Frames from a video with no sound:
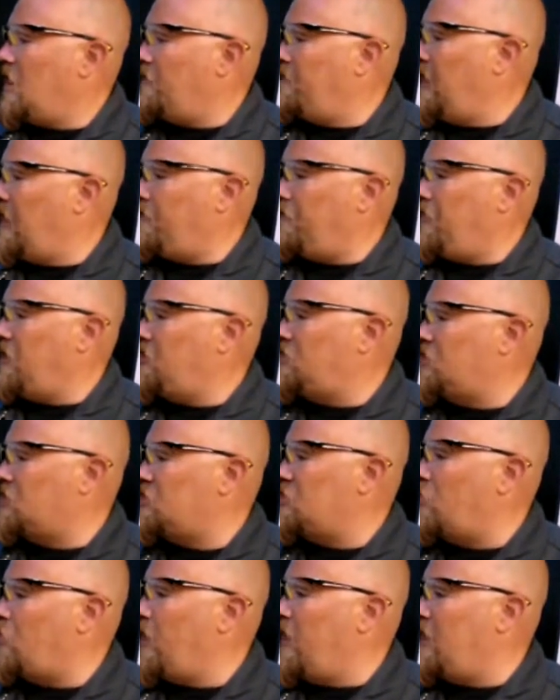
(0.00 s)
Maybe
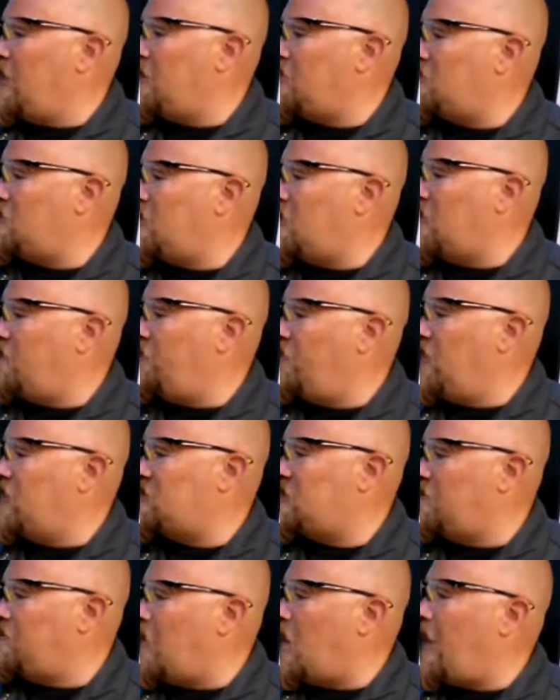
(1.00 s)
just the way it
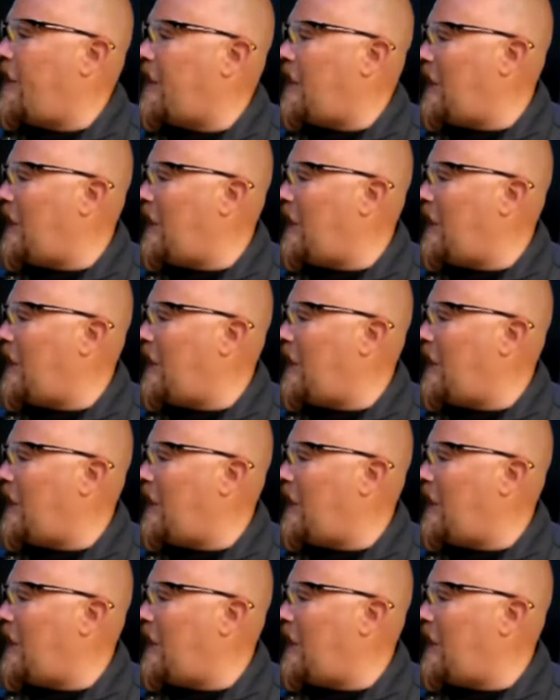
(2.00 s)
fits in my